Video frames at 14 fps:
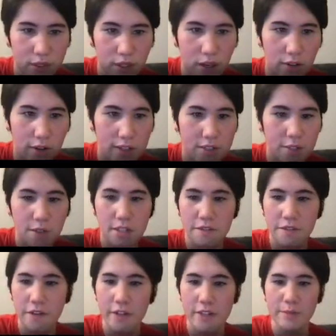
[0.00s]
All right, so this
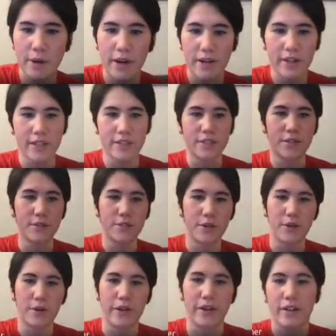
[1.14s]
first part is
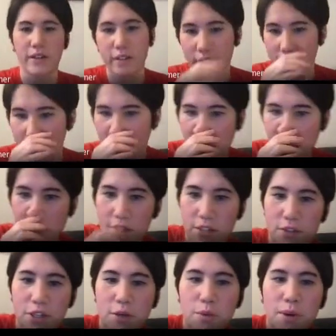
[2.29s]
tutorial.
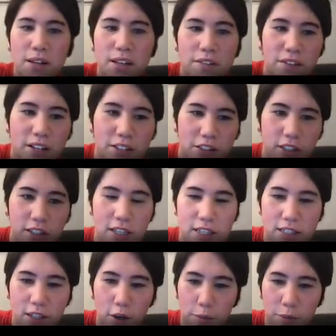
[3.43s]
So you will eventually
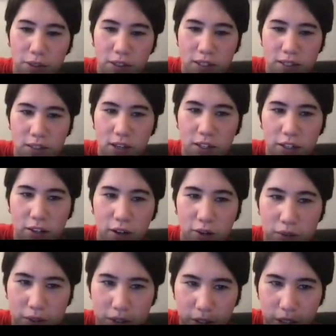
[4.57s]
need to open this on your
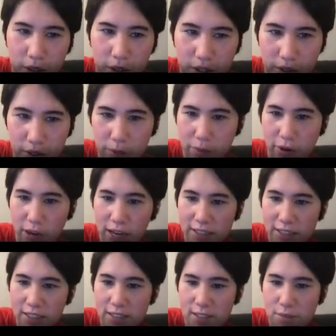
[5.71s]
own so you can do the
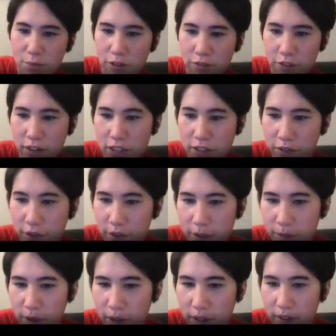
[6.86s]
practice. But for this
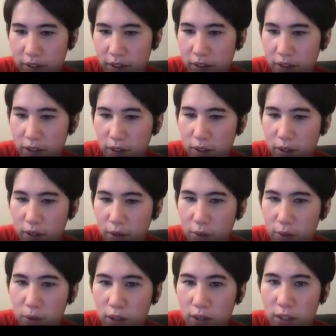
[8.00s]
first part,
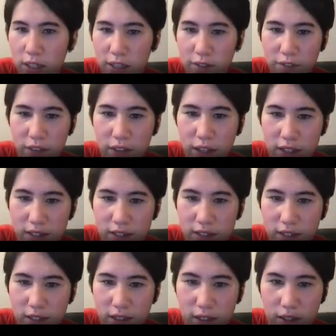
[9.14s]
we'll leave
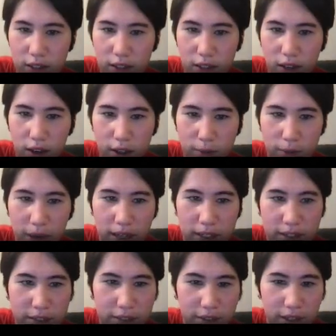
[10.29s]
this on my
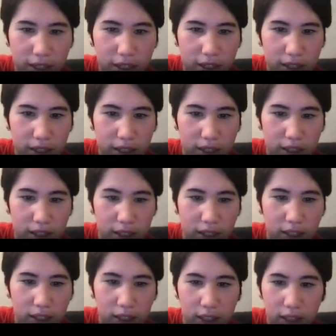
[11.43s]
screen
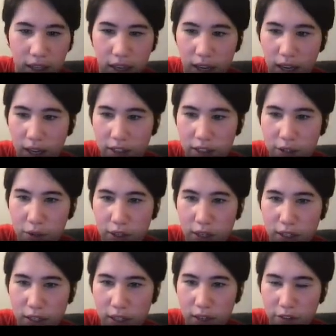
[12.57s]
and you
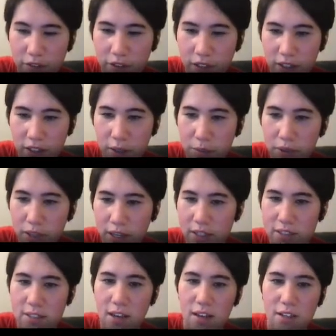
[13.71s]
can fill in the
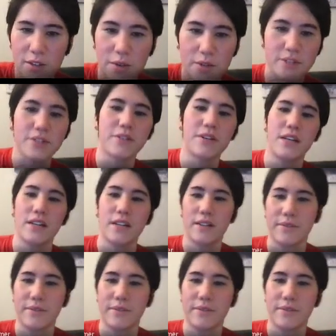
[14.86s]
blanks on your screen.